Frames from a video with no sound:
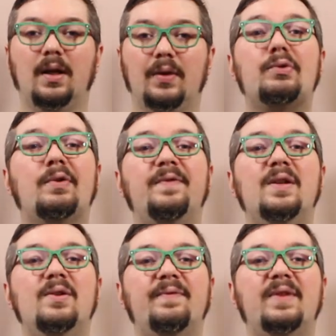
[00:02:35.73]
The
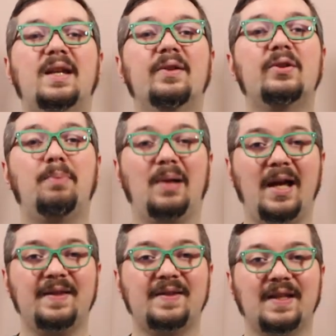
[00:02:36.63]
reveal of the killer
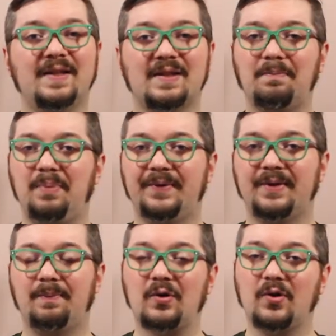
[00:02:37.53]
plants isn't built
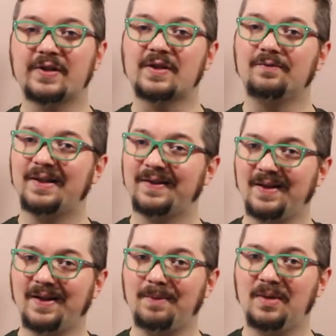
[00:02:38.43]
up across the
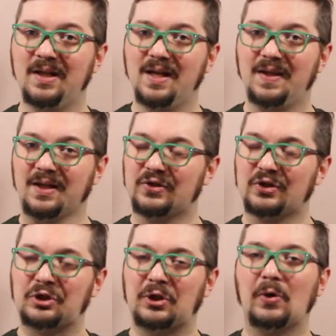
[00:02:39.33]
runtime. They
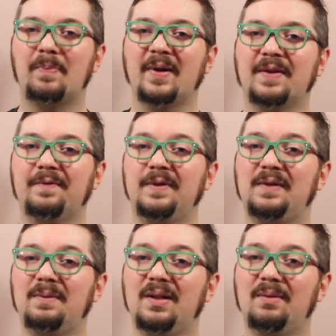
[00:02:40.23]
just show up at the
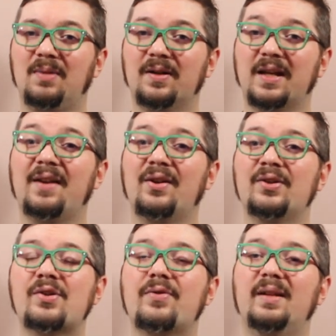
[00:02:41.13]
50-minute mark and
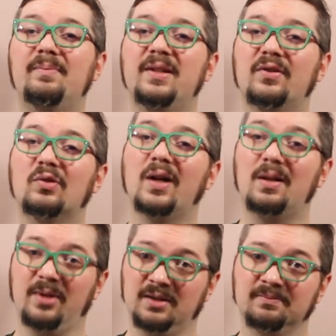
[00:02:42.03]
are incredibly
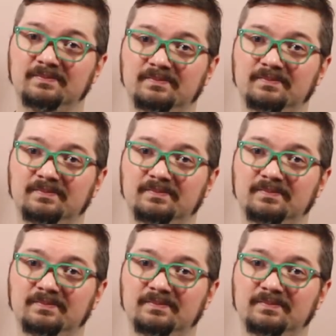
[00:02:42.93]
underwhelming.